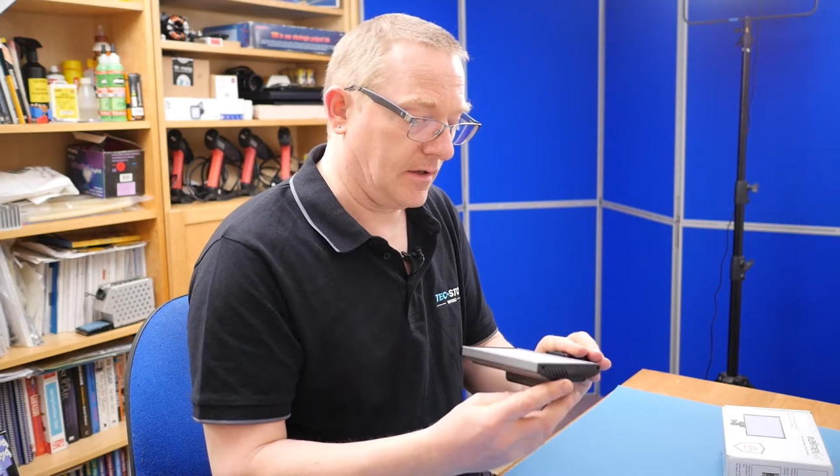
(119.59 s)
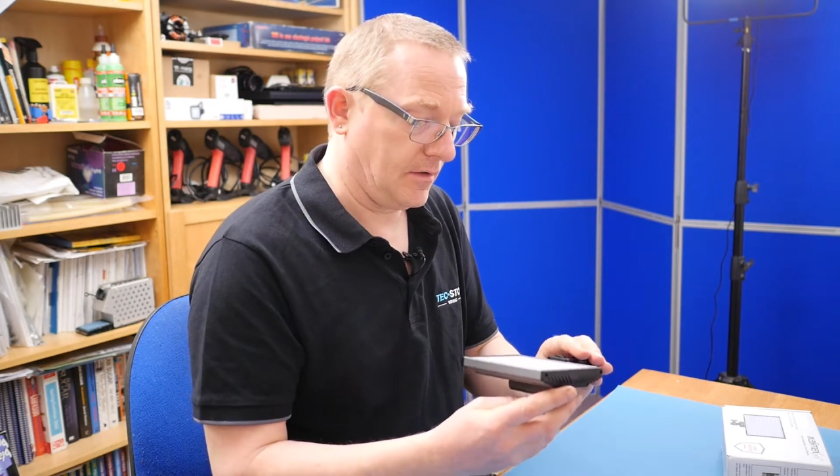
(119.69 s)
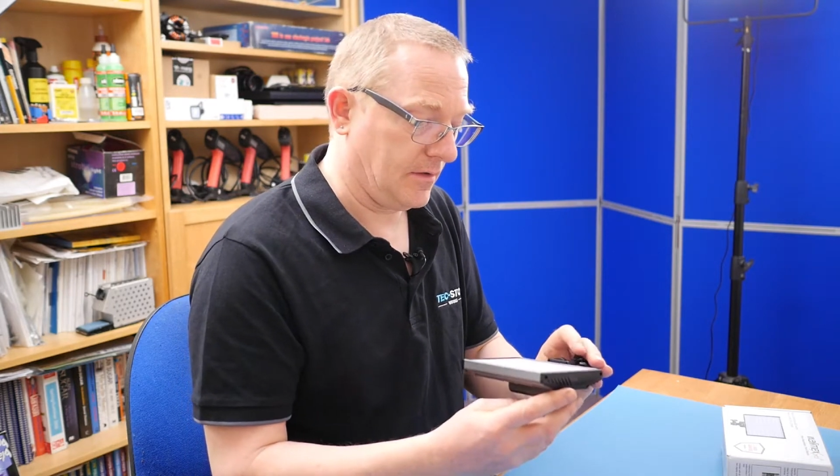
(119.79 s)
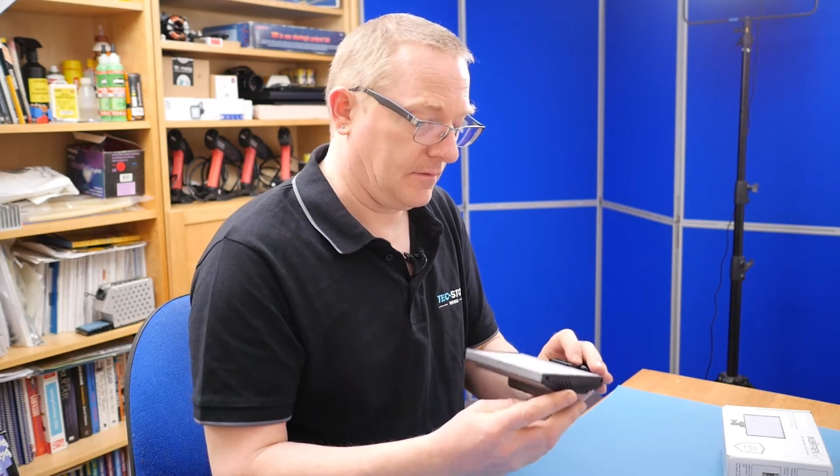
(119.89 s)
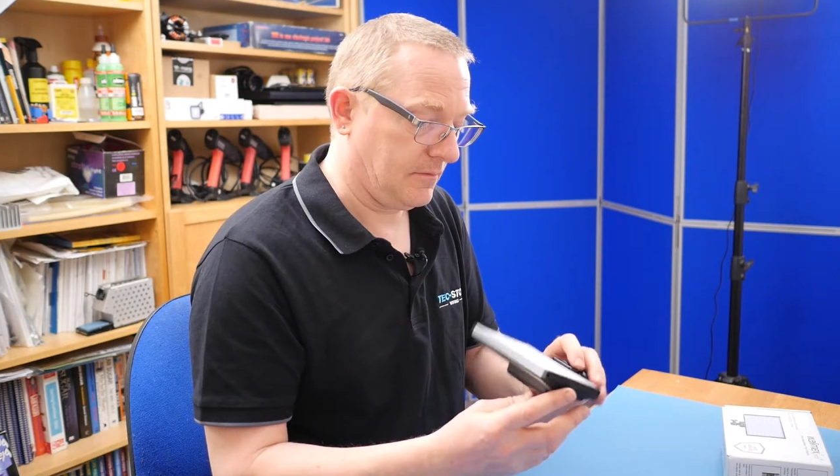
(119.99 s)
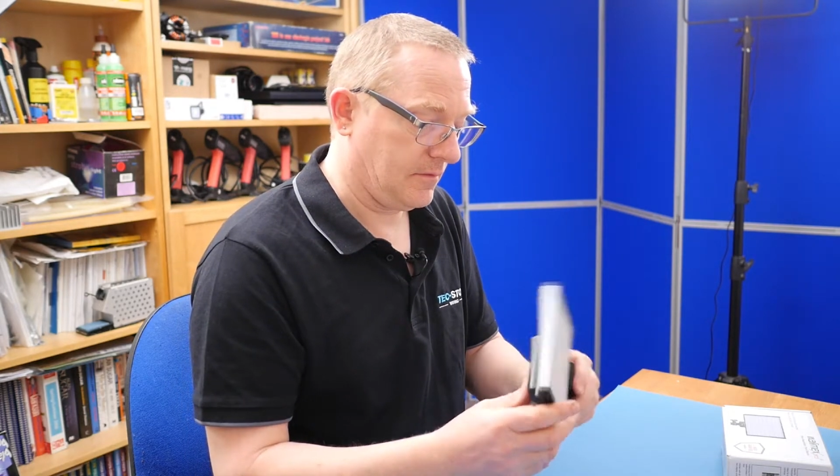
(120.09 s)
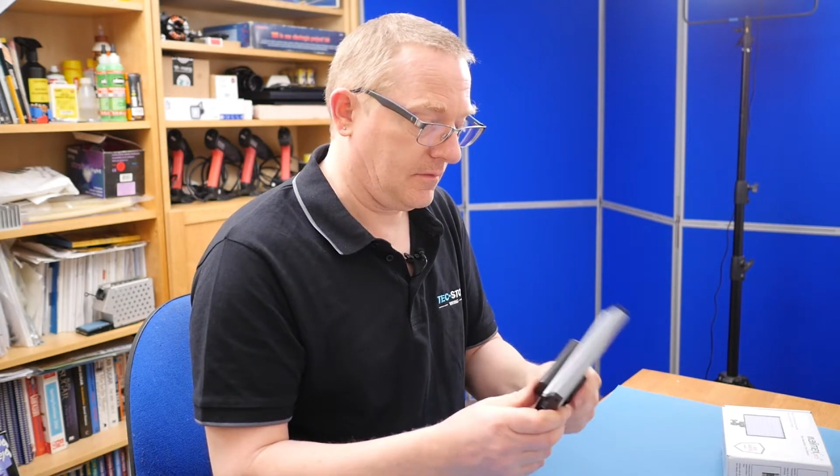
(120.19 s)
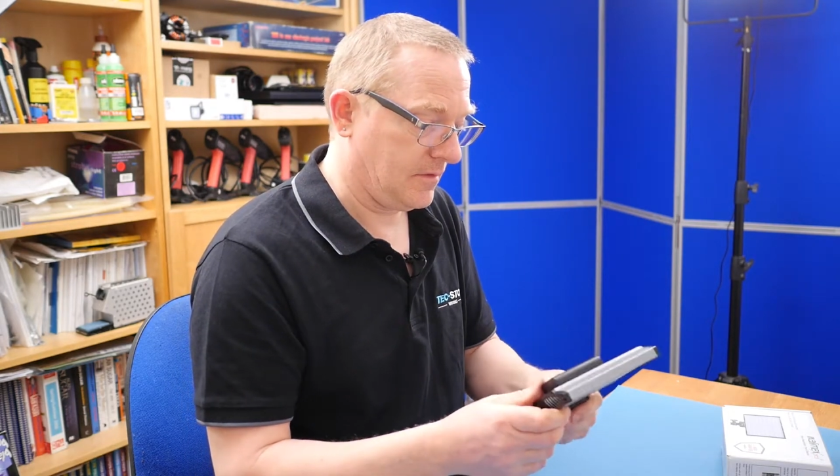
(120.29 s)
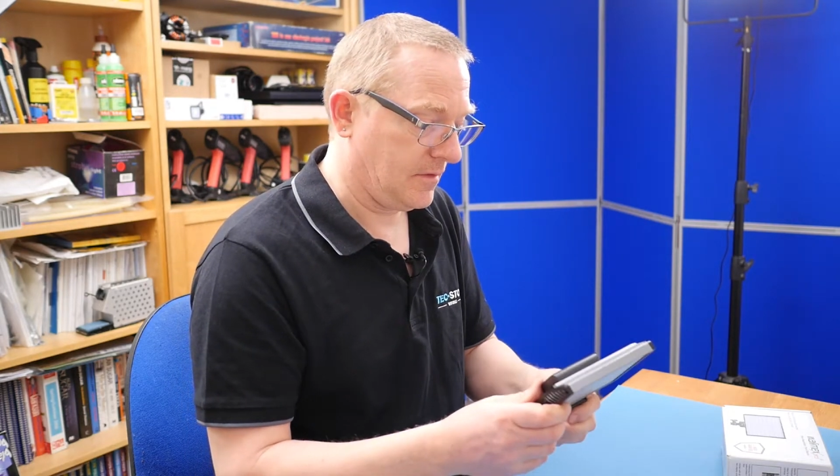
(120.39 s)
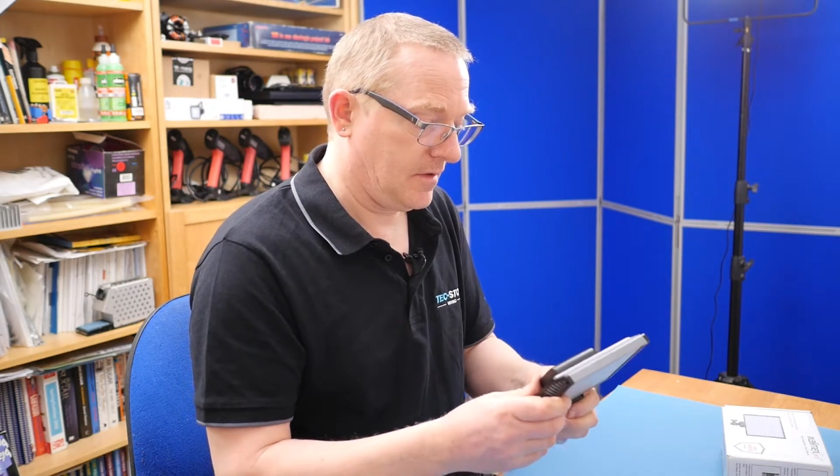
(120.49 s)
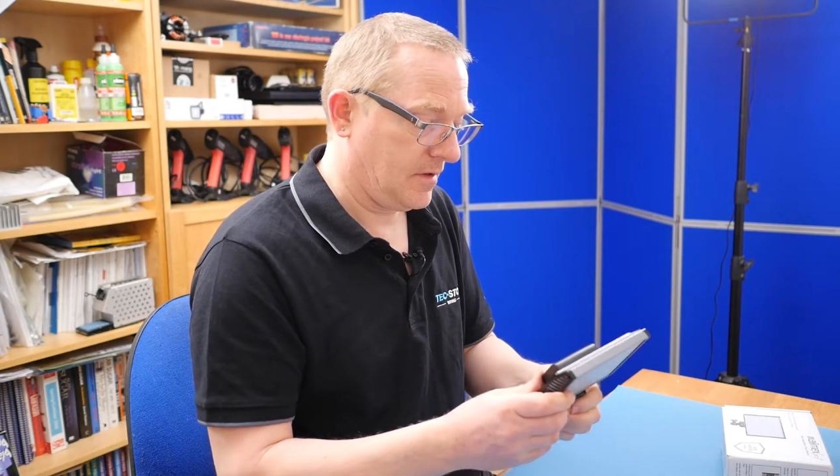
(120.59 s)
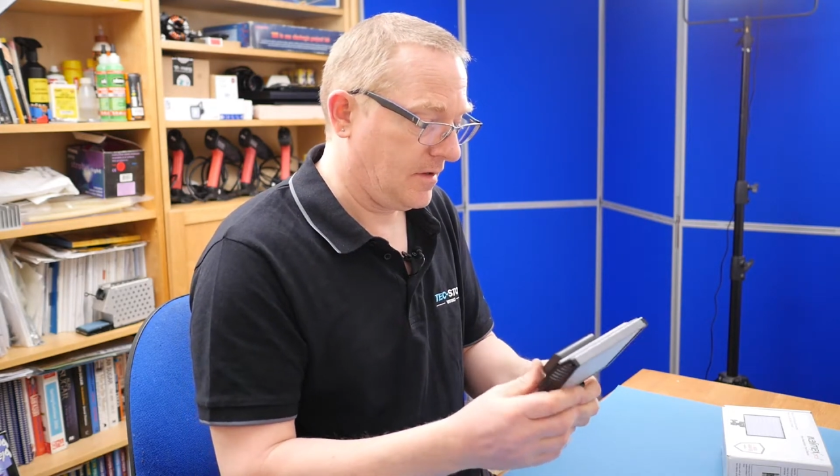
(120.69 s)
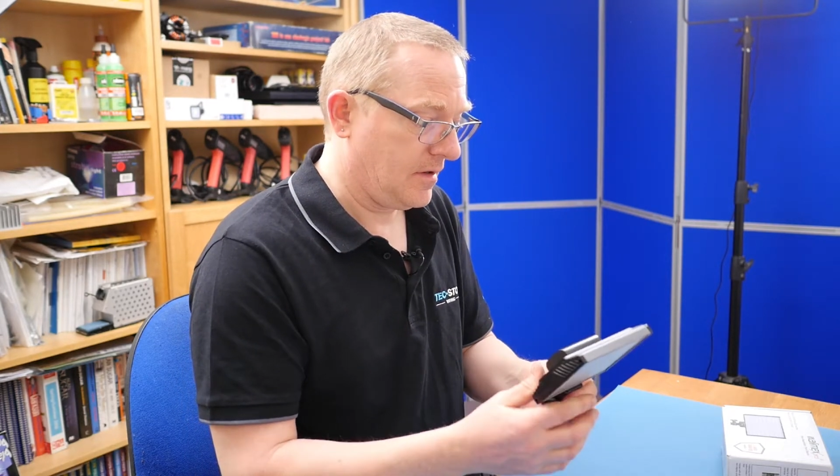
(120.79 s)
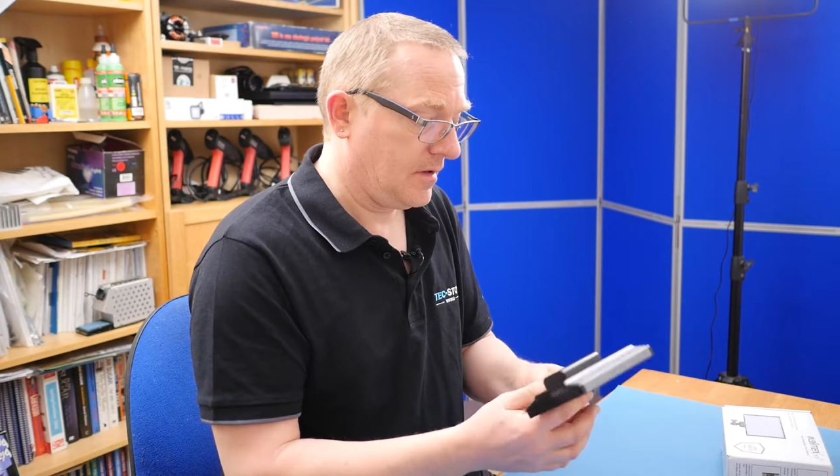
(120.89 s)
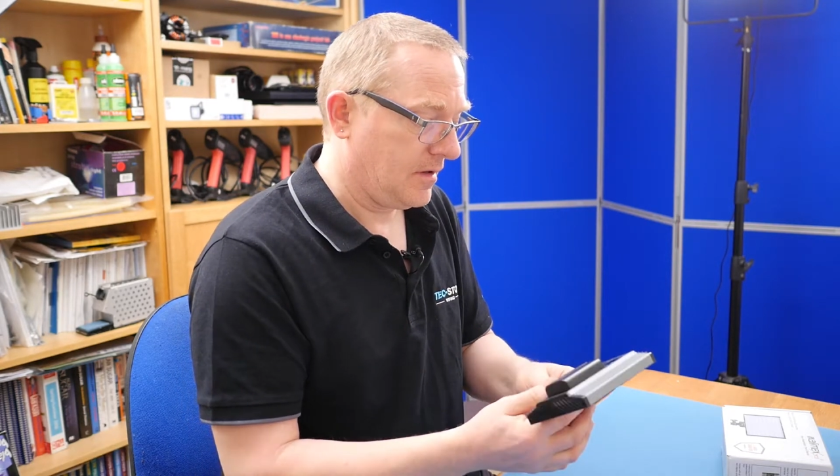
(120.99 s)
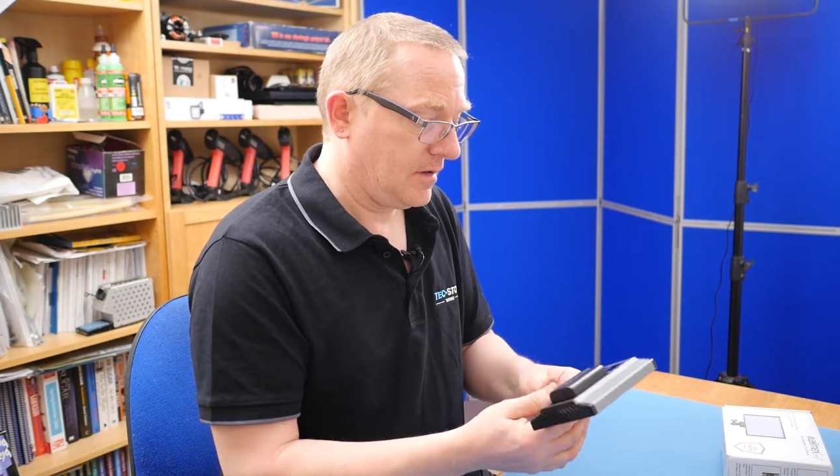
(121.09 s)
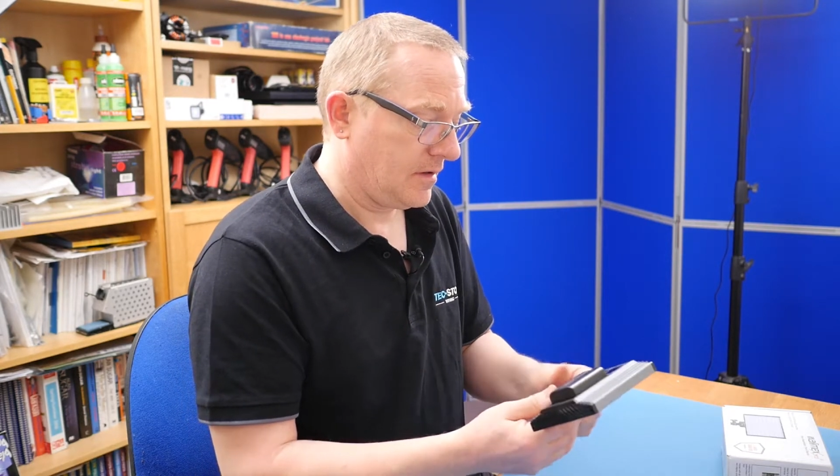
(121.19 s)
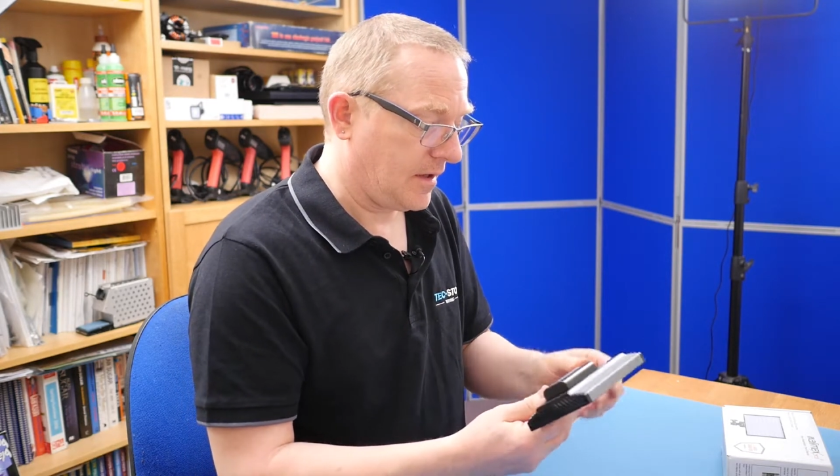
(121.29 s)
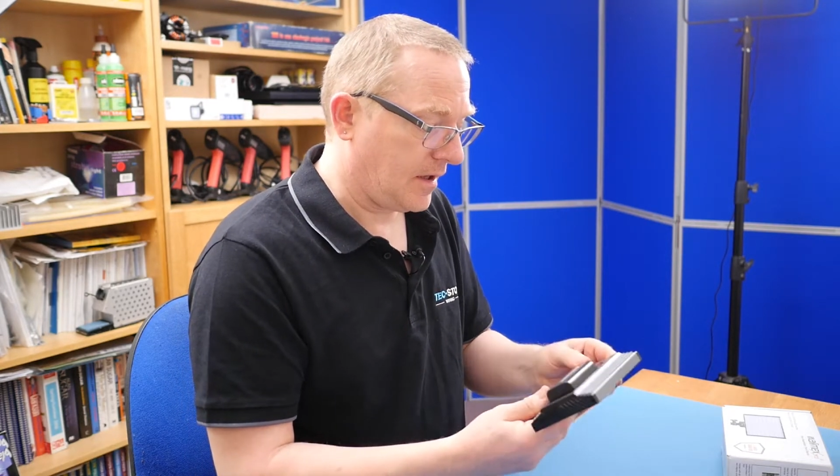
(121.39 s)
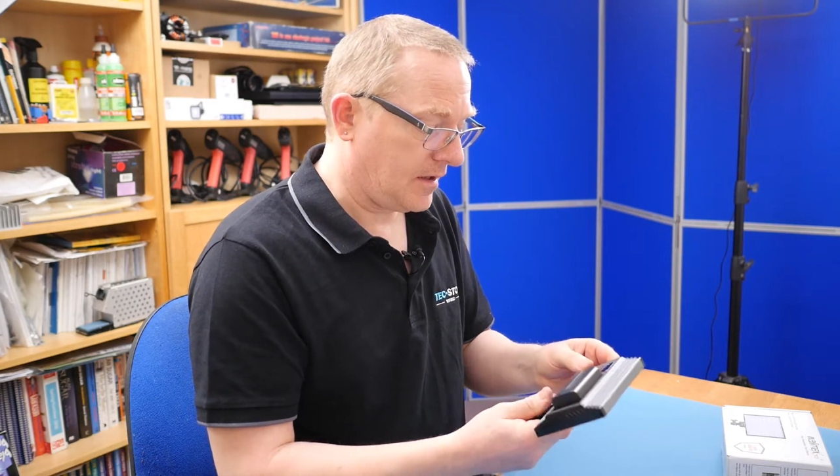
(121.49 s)
light,
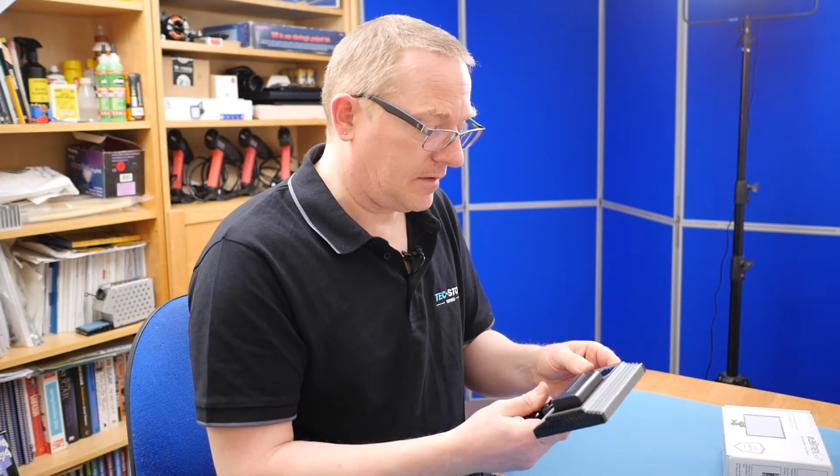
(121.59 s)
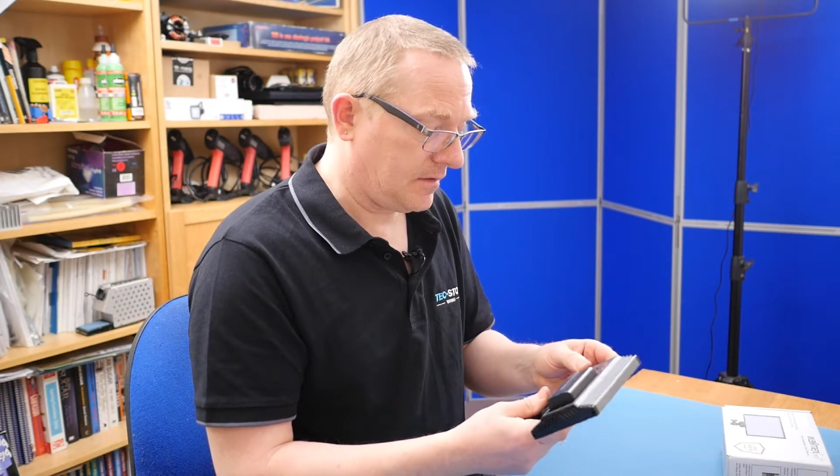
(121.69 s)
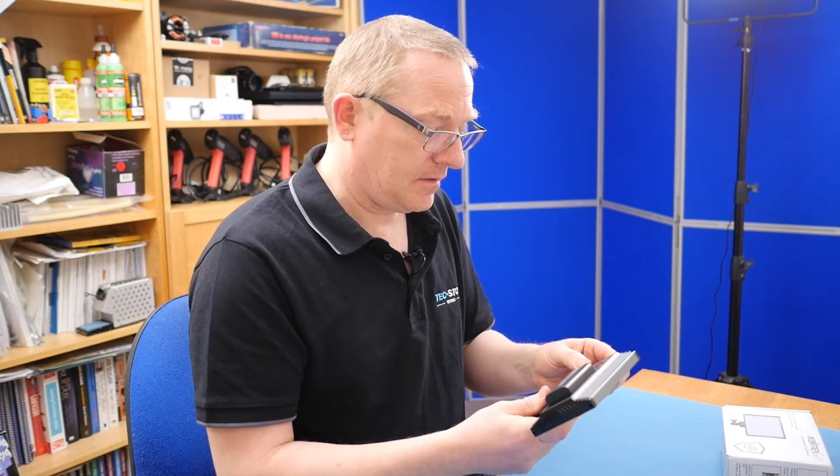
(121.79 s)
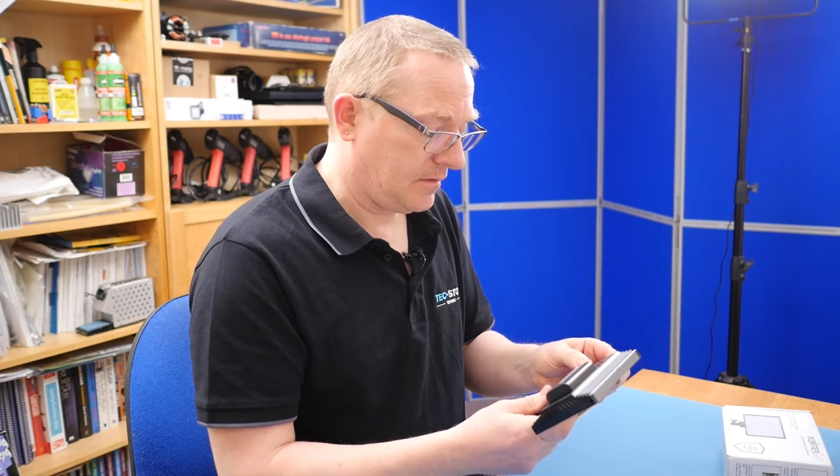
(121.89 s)
and